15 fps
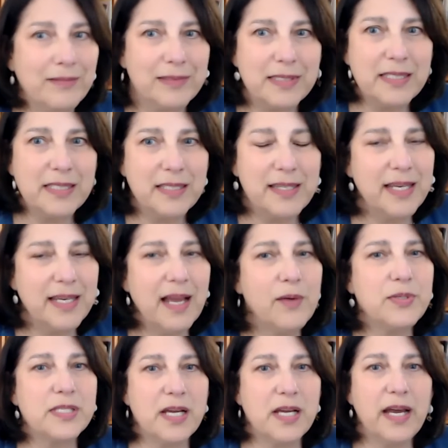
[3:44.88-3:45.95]
didn't think I
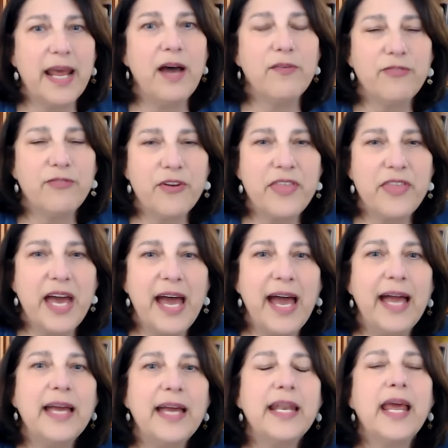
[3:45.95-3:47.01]
was cut out for
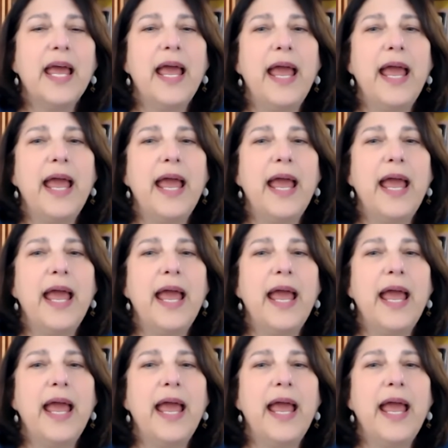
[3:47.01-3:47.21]
that.